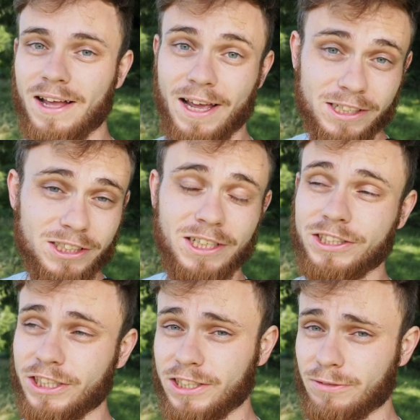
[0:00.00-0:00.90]
Actually,
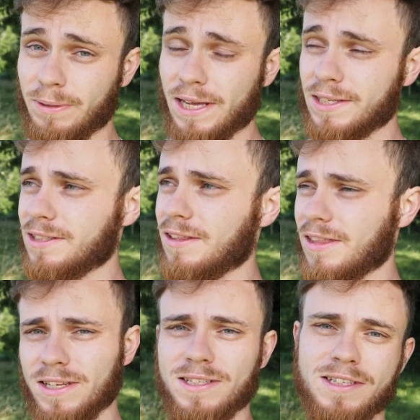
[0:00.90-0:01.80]
change of plans.
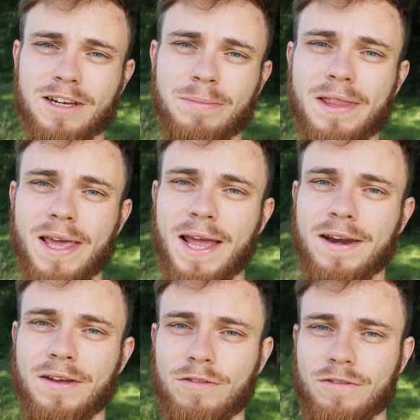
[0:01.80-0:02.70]
This is going to be the
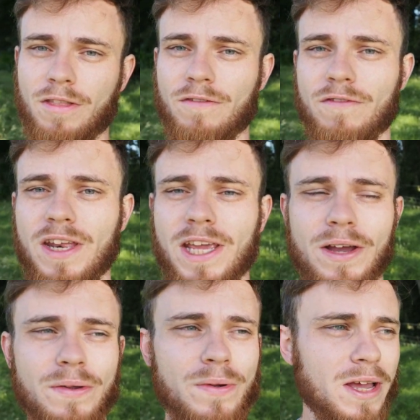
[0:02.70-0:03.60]
end of the
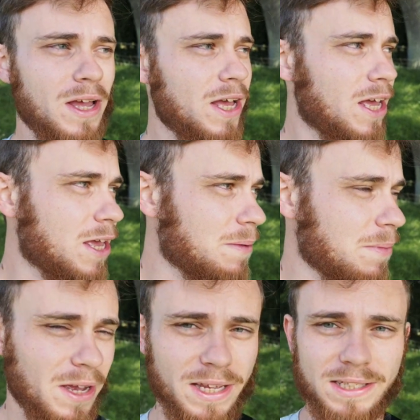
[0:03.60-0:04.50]
video. Um,
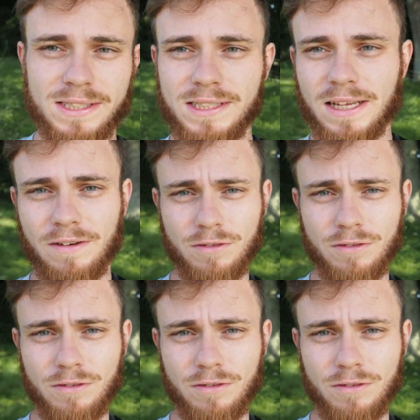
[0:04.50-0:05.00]
I can see I've